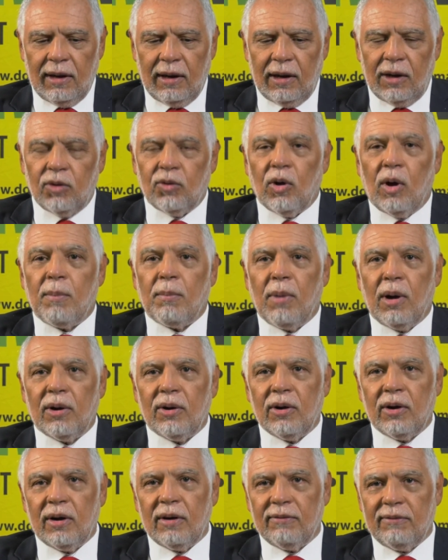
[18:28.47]
into a
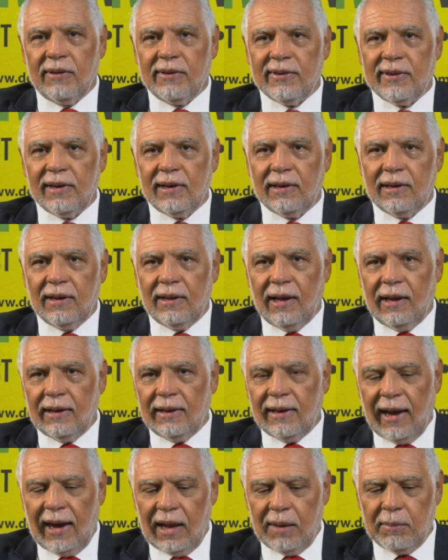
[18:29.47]
modern facility that
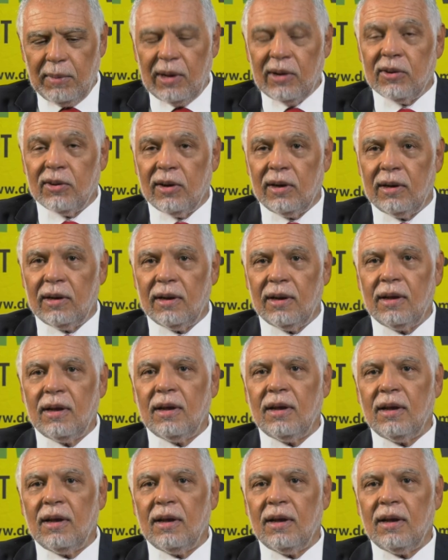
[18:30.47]
Diane mentioned